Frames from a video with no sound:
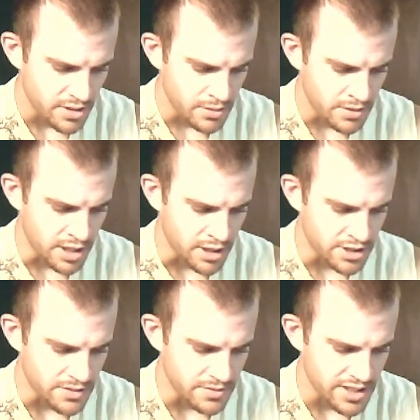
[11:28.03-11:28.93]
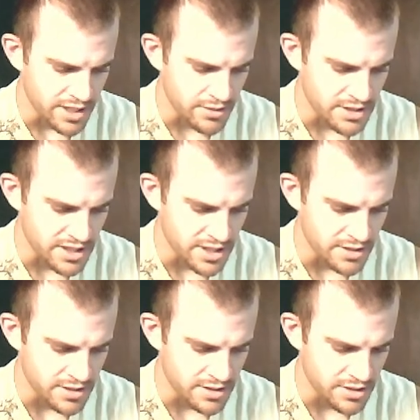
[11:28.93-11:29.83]
"Oh God," she would say to her
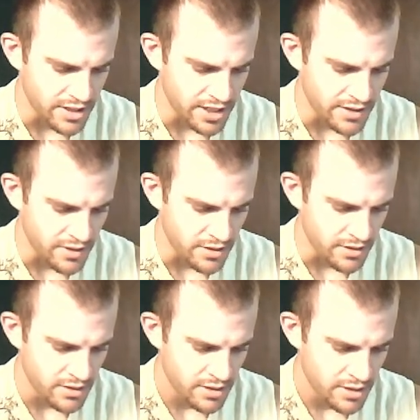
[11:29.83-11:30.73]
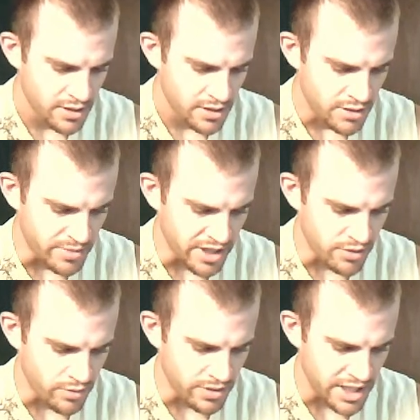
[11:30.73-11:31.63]
sons and to grandfather, "you'll be
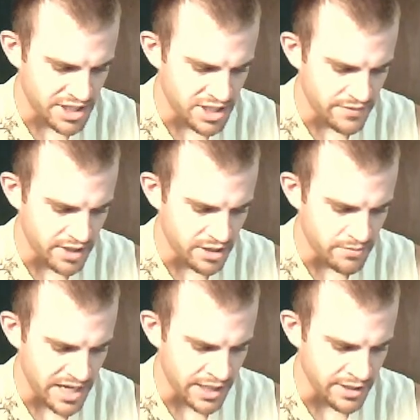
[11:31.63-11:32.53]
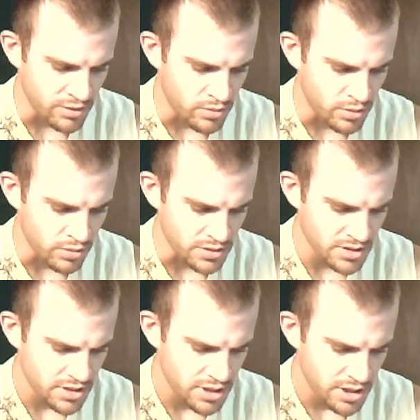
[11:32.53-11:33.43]
the ruination of a good man and a horse.